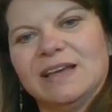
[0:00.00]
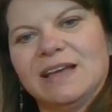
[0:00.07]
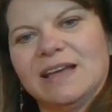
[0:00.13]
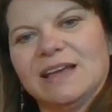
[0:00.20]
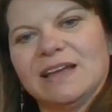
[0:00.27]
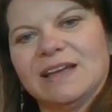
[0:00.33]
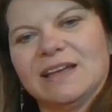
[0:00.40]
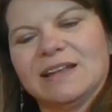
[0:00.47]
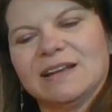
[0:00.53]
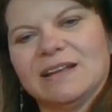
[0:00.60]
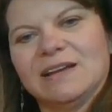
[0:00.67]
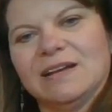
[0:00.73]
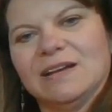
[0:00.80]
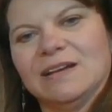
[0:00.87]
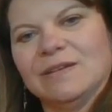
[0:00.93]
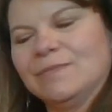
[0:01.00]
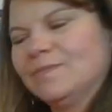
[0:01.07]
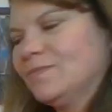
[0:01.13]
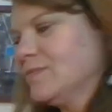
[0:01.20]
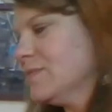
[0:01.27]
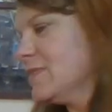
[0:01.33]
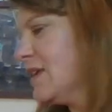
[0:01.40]

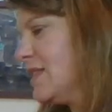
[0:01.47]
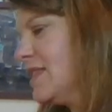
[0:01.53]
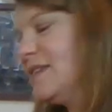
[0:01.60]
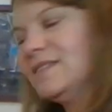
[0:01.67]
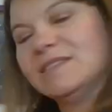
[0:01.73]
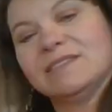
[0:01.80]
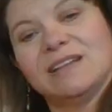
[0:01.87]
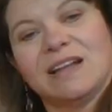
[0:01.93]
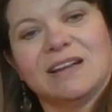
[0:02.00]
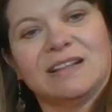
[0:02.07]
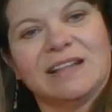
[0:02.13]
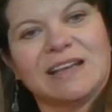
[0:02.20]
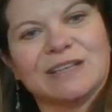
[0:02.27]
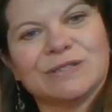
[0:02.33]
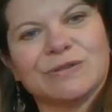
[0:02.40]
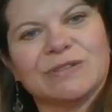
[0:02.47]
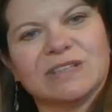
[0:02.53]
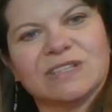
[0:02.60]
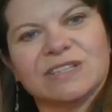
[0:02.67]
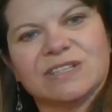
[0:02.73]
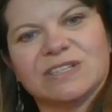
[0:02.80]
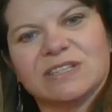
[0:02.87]
And this is not a laser.
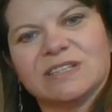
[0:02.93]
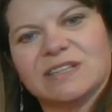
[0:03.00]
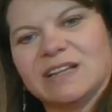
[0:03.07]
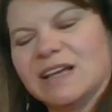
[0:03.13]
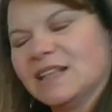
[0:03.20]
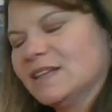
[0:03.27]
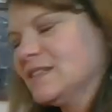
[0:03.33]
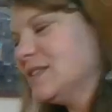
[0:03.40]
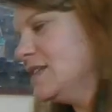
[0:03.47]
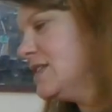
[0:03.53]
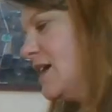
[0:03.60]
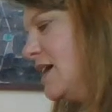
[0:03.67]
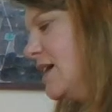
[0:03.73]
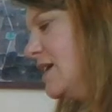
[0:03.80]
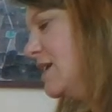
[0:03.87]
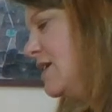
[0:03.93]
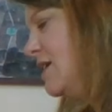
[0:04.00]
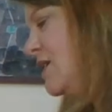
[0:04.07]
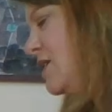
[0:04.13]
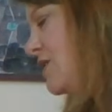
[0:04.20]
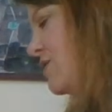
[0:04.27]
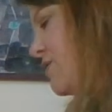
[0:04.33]
This is just an LED light.
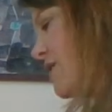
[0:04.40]
You